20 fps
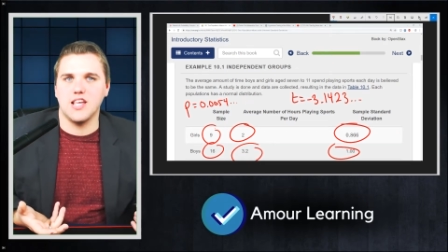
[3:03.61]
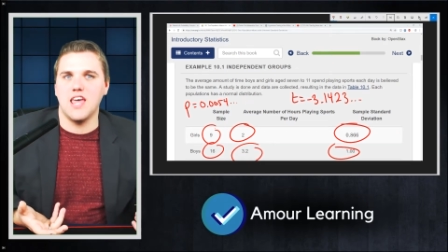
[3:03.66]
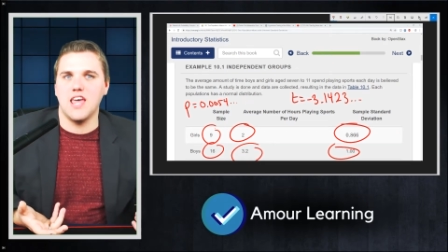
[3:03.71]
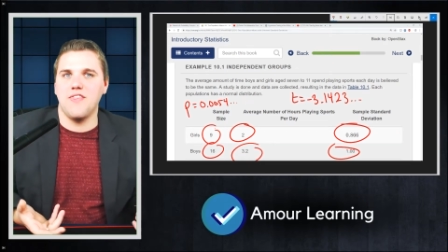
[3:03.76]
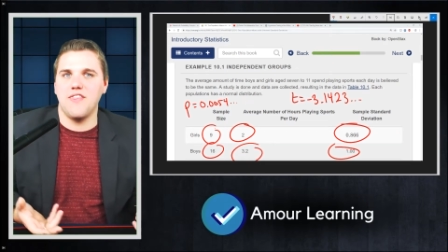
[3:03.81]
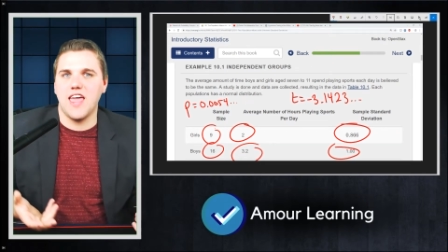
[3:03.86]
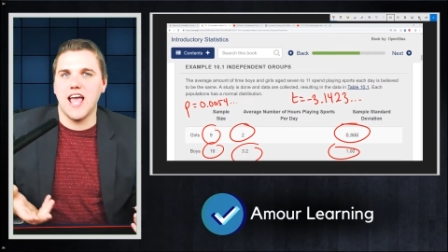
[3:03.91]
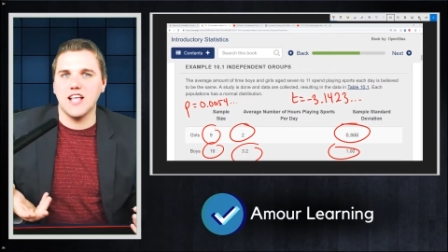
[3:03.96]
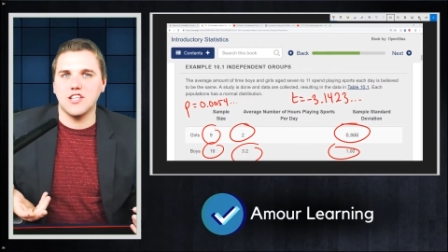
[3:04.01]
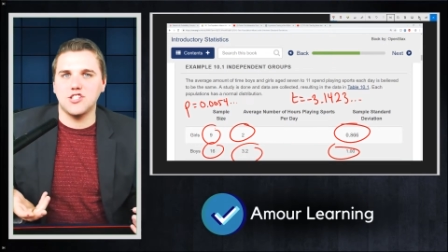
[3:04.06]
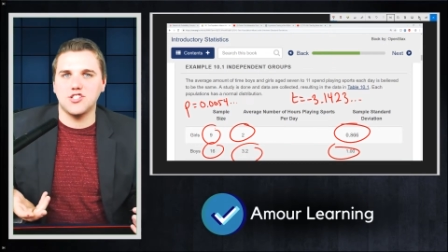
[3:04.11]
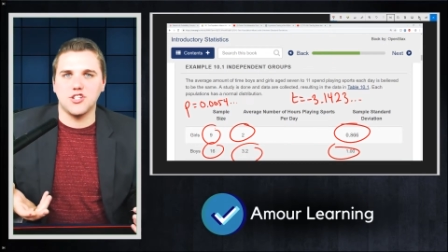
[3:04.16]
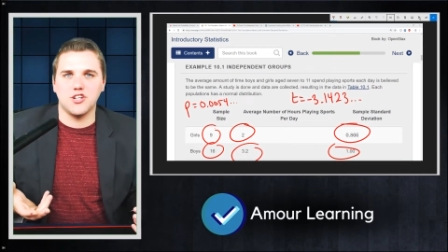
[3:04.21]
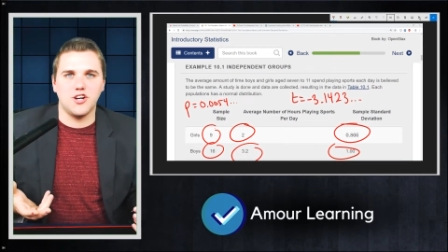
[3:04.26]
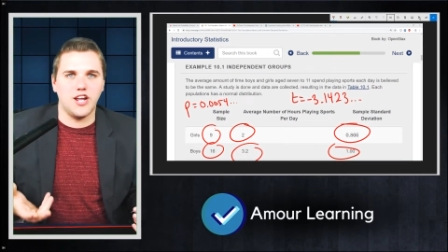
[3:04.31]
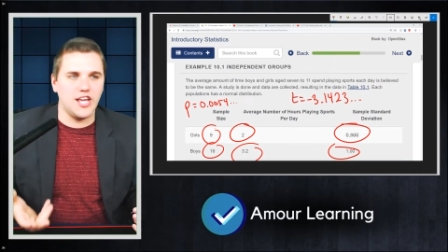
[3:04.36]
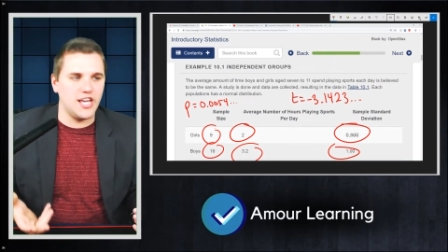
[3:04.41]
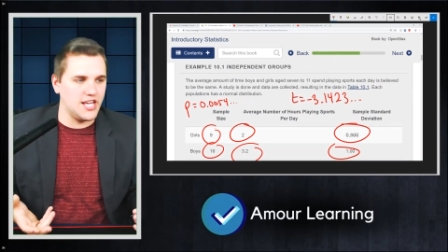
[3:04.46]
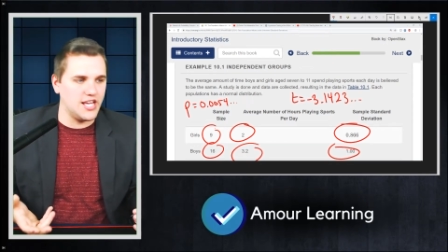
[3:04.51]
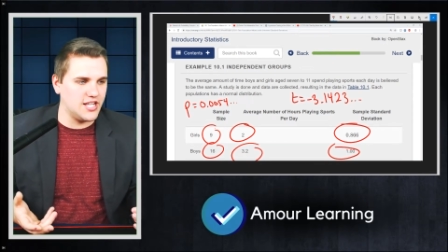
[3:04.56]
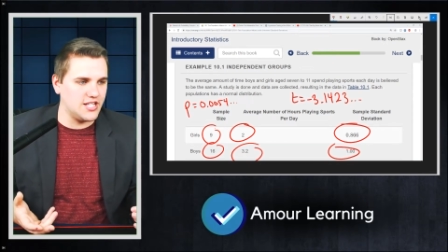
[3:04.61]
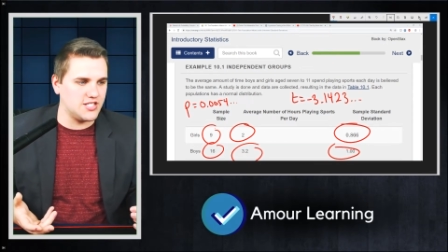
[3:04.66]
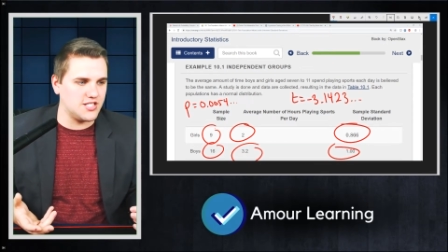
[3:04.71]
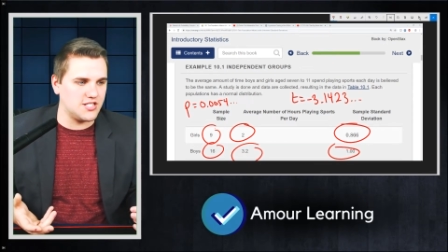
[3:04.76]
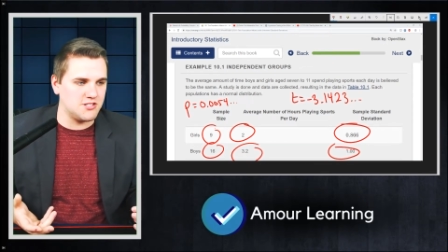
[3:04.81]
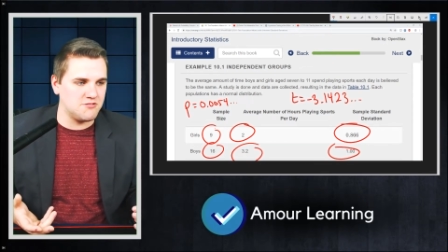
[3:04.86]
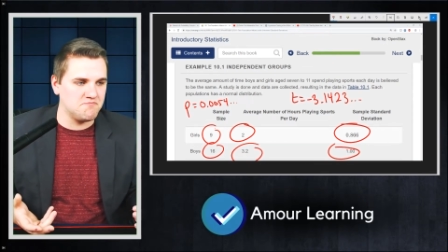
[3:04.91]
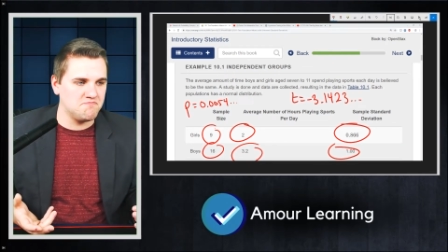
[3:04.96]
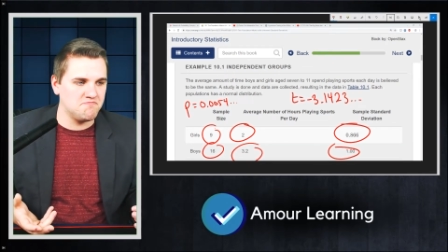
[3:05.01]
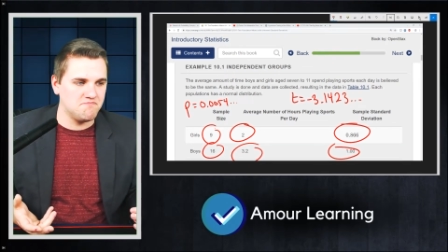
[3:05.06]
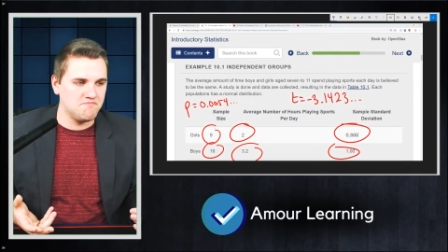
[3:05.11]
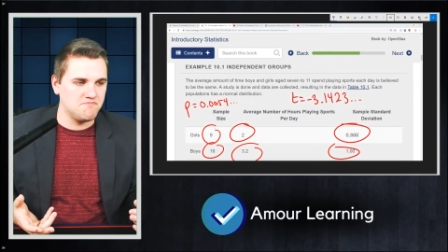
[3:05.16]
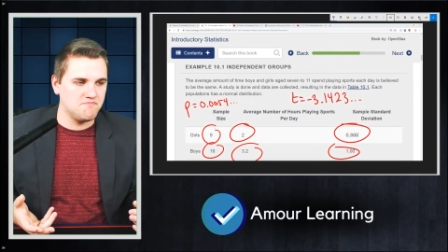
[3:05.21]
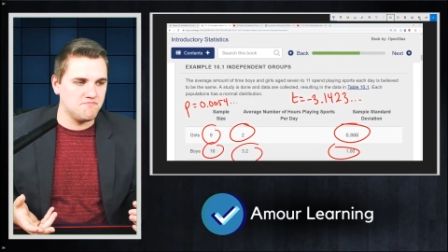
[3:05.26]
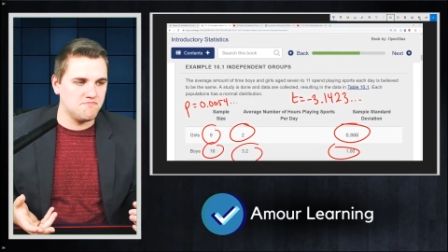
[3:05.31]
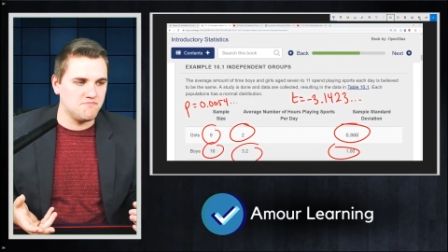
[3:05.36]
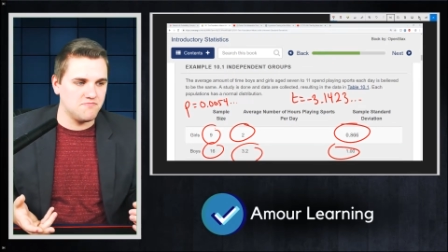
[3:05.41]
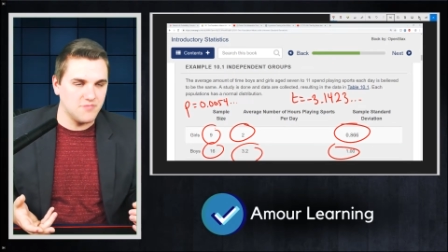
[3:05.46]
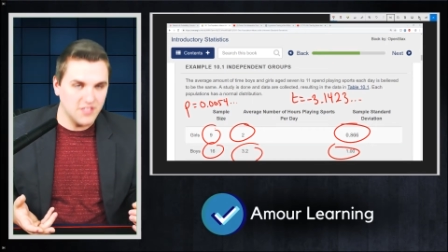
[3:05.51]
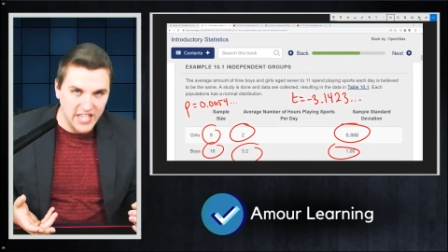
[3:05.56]
And the answer is
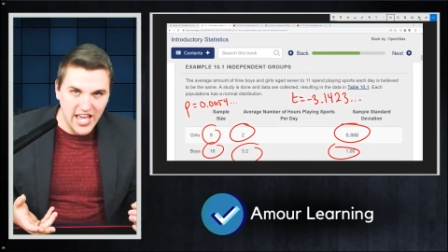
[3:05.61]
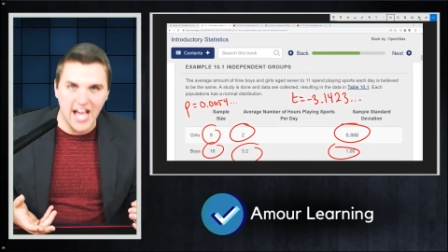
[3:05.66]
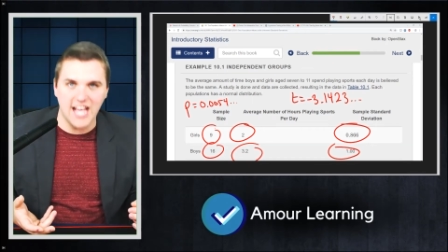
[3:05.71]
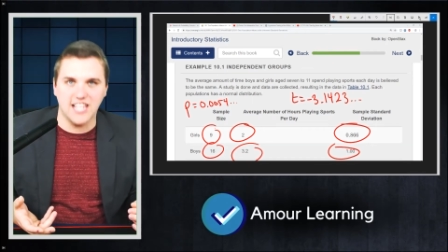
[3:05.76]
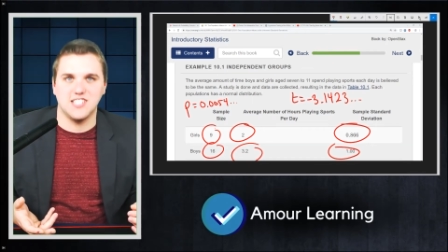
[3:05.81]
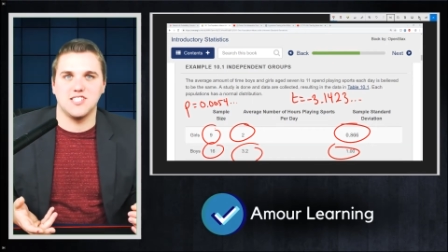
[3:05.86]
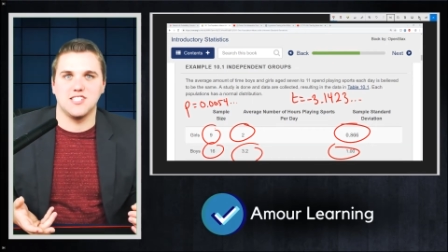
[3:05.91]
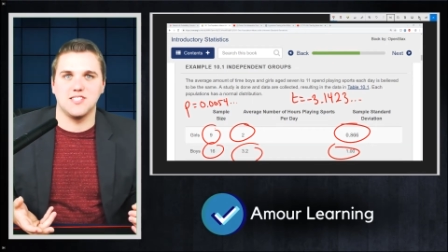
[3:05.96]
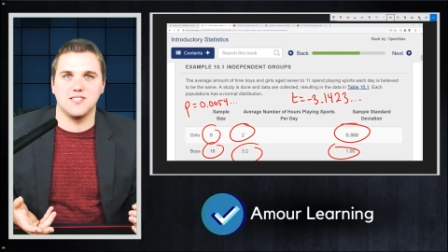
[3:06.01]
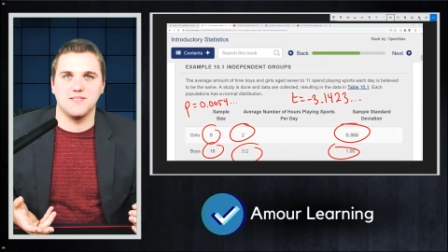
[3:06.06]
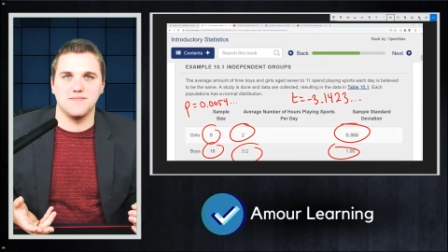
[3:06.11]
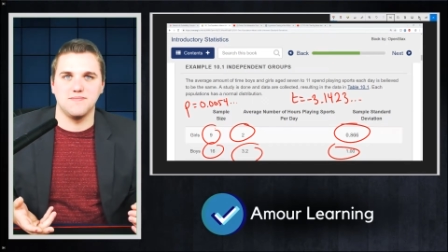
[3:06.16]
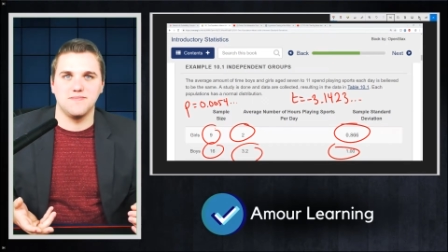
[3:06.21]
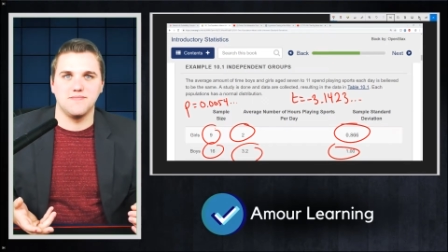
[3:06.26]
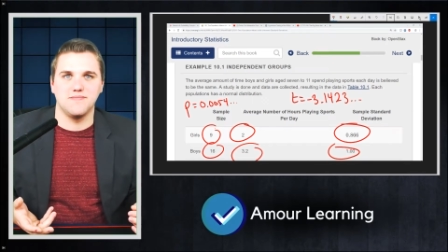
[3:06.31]
yes,